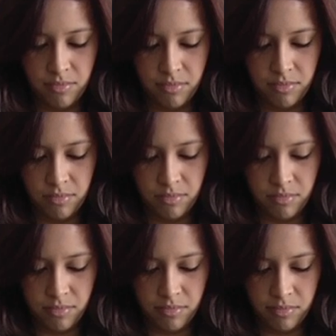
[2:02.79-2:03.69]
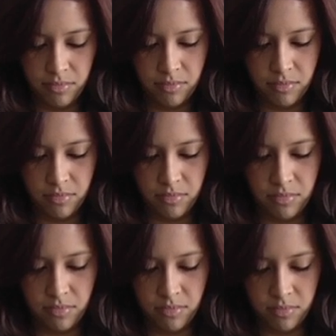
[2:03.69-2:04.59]

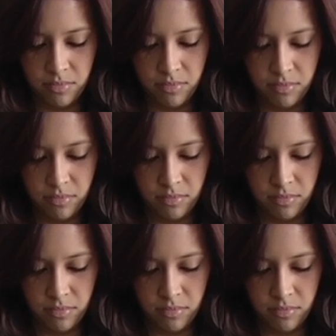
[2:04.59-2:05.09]
(silence)